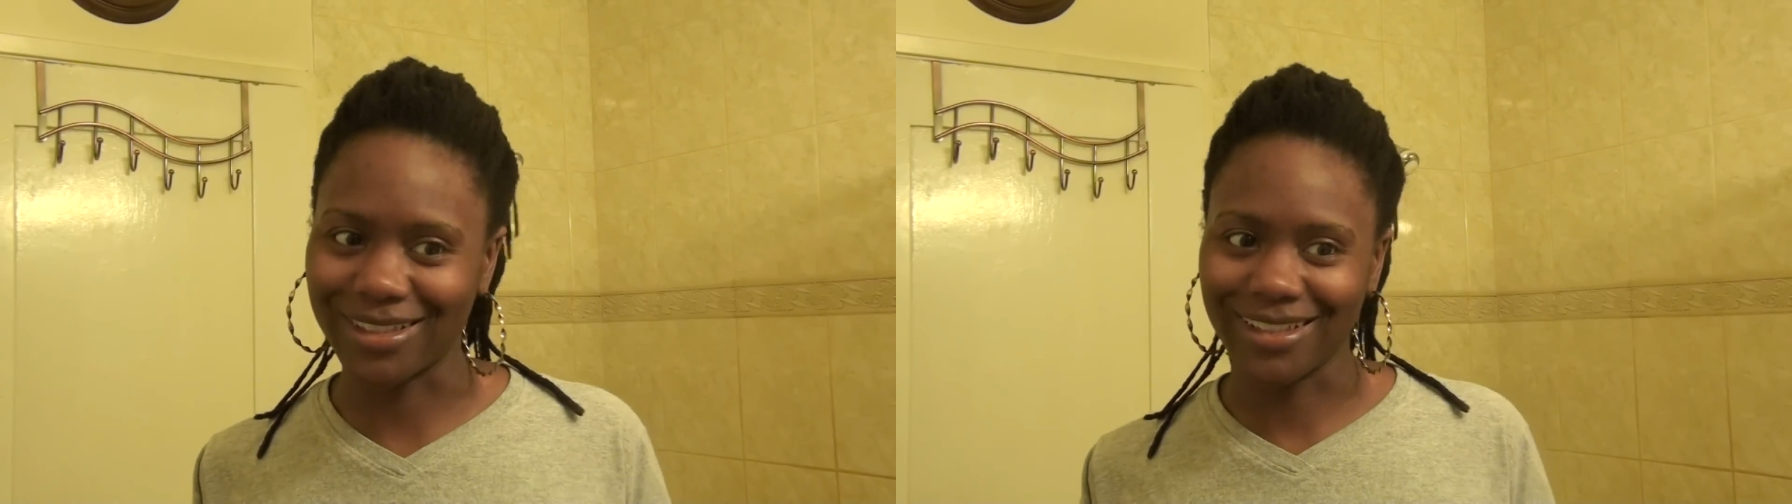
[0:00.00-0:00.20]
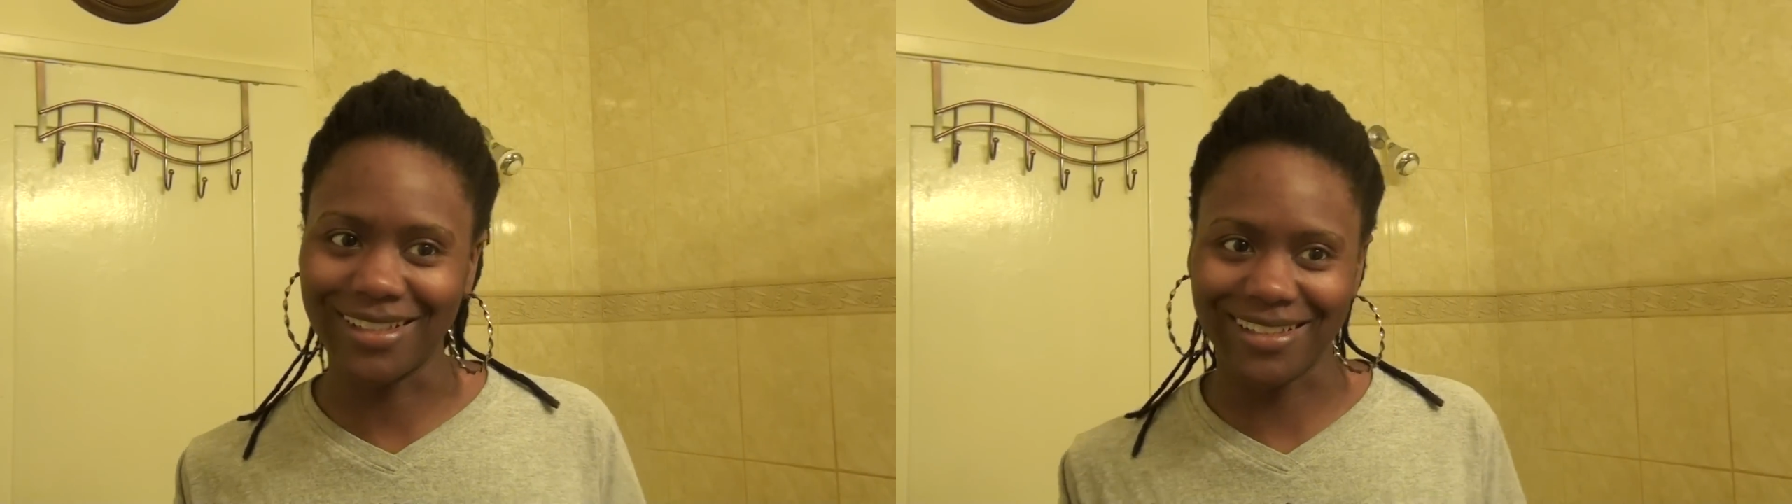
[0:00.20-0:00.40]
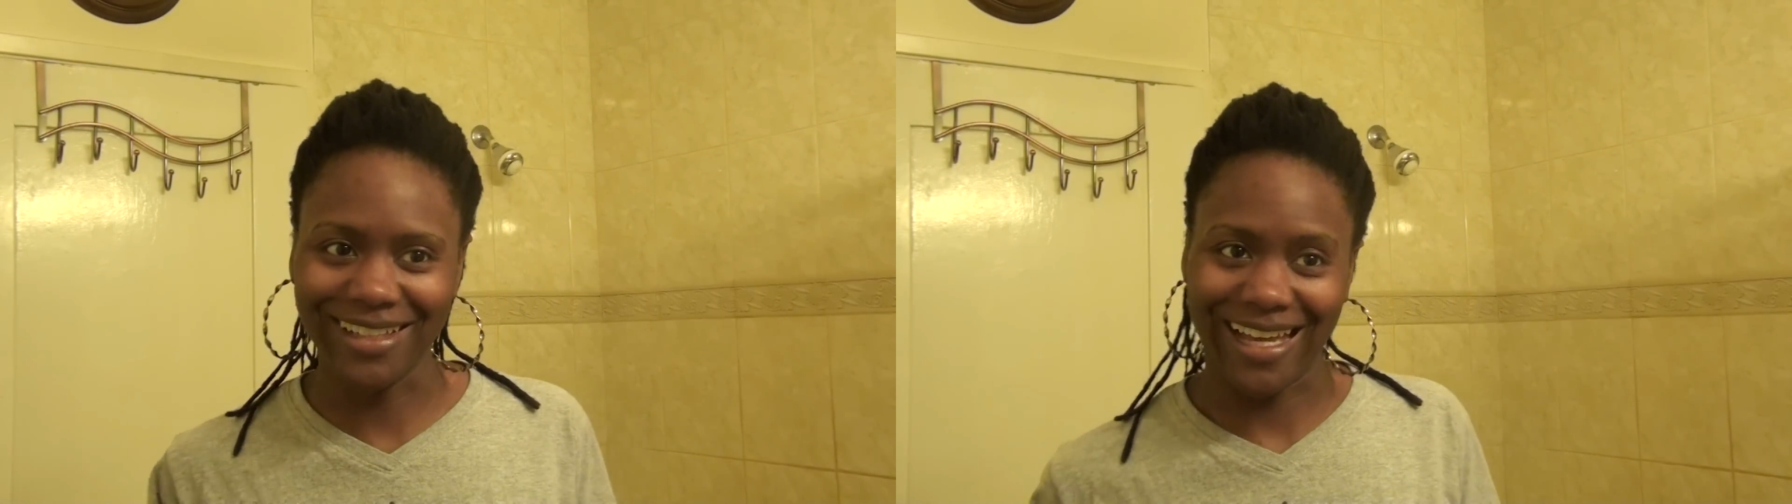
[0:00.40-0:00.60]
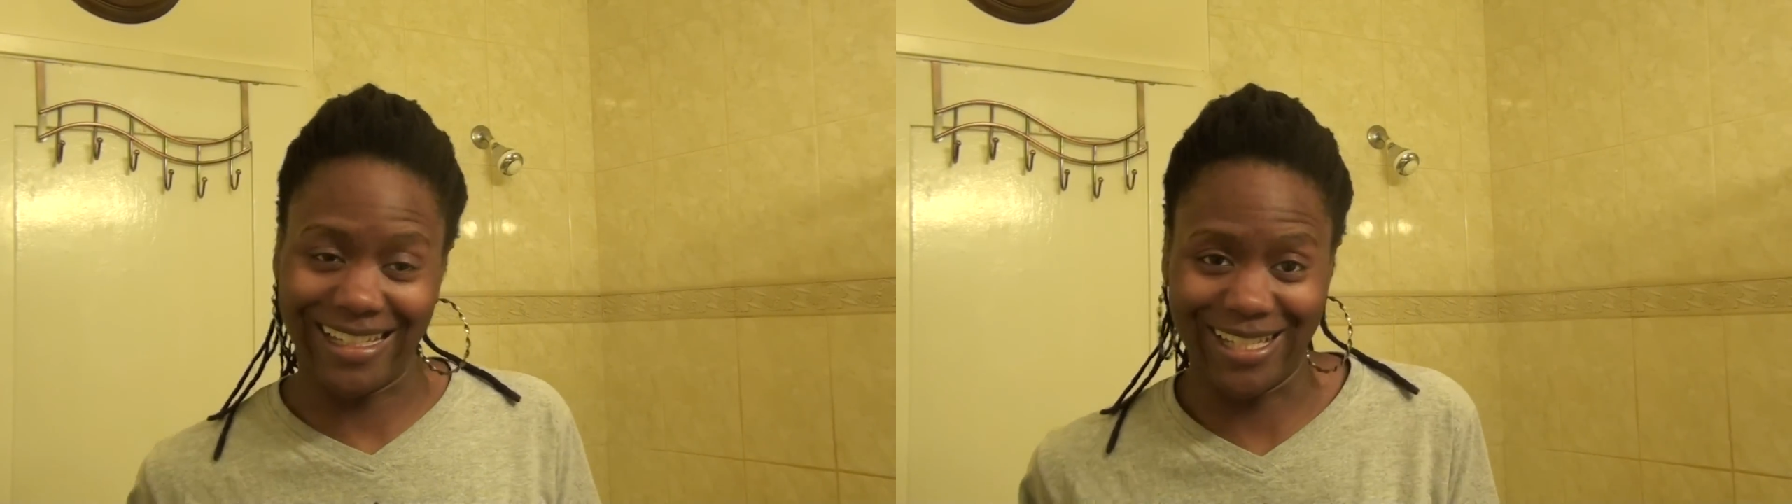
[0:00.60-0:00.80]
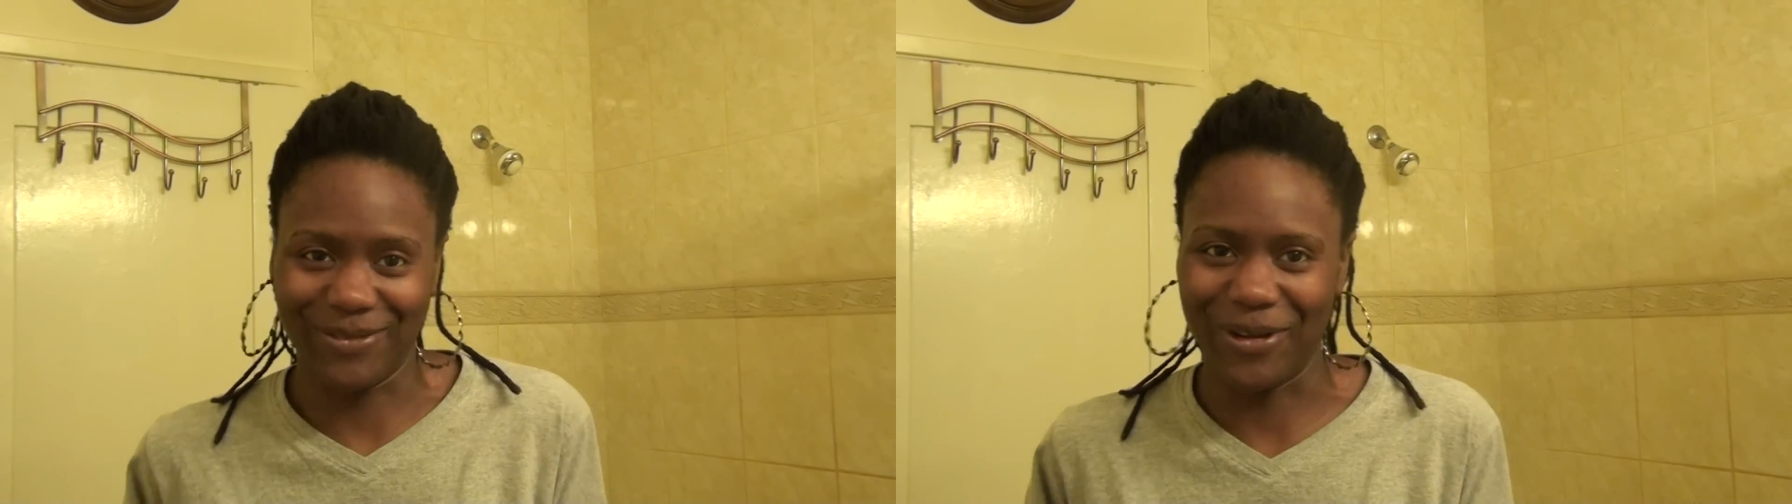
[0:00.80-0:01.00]
to, I
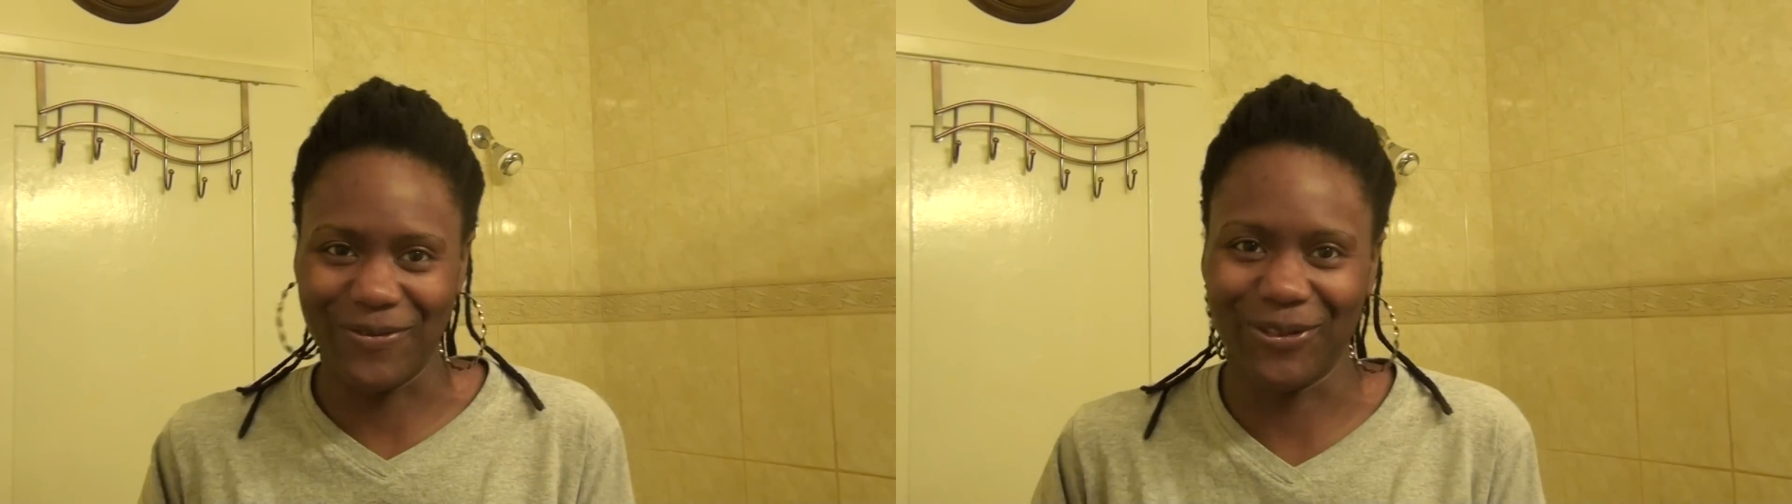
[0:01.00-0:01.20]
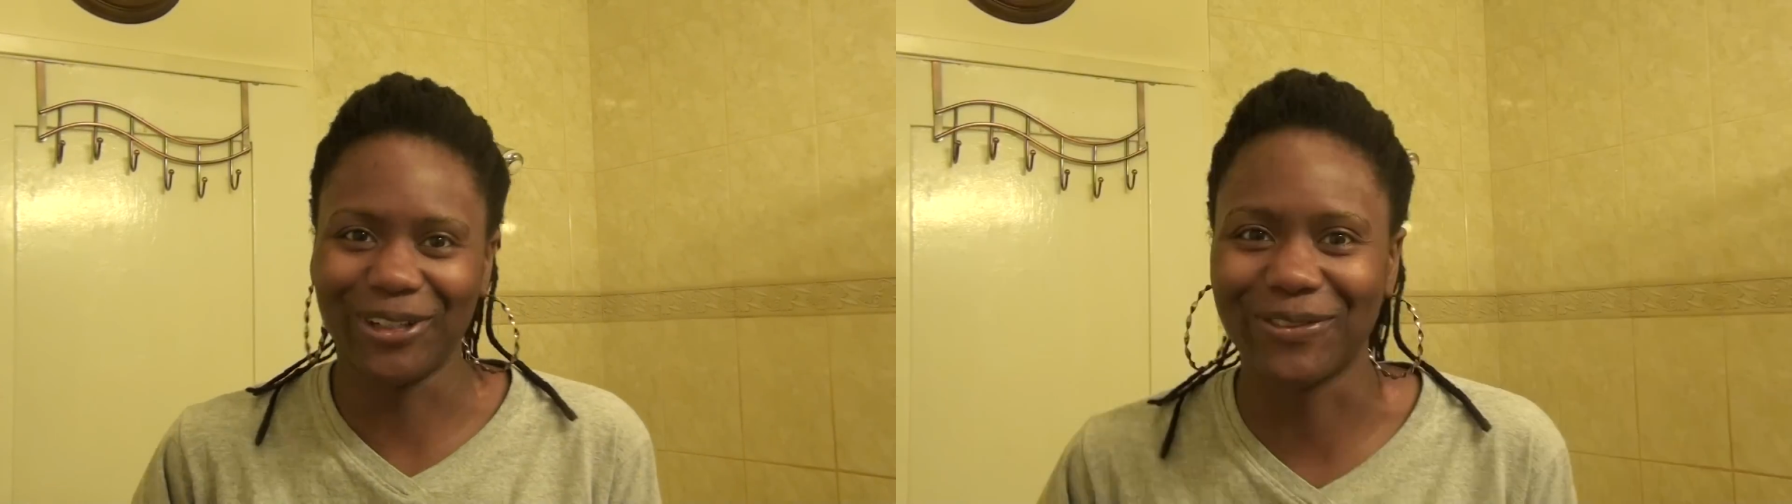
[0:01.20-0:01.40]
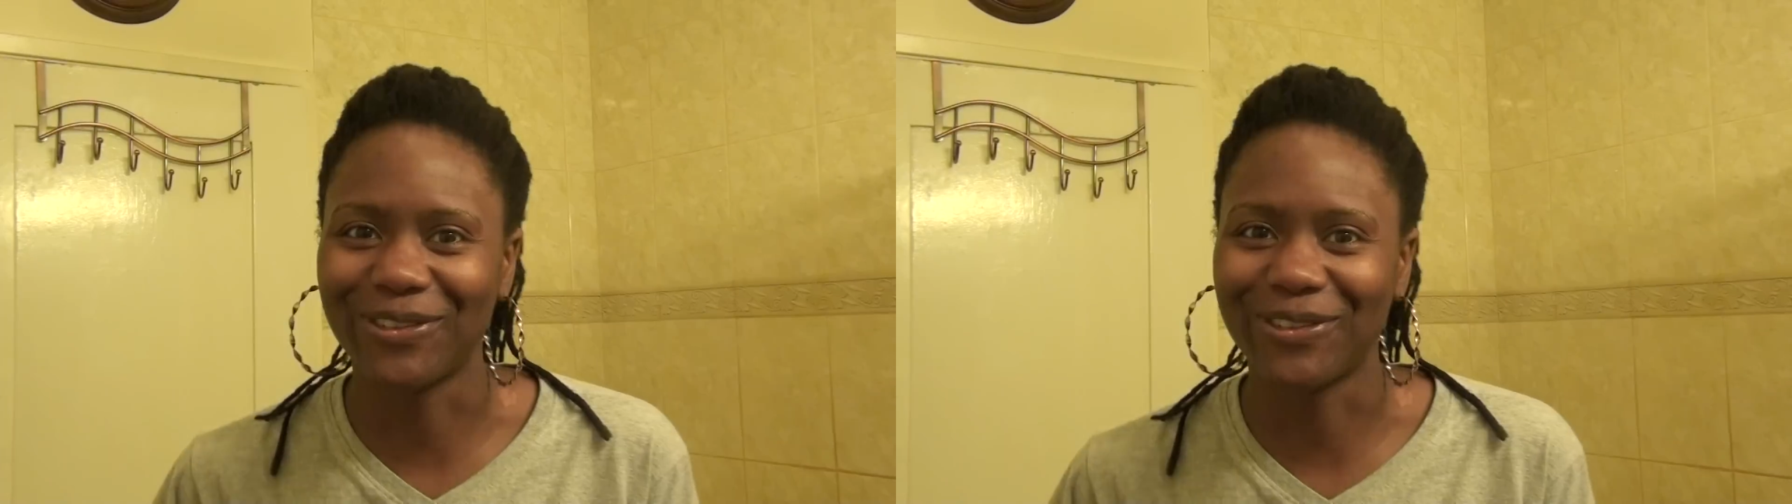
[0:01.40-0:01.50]
guess, wait for it to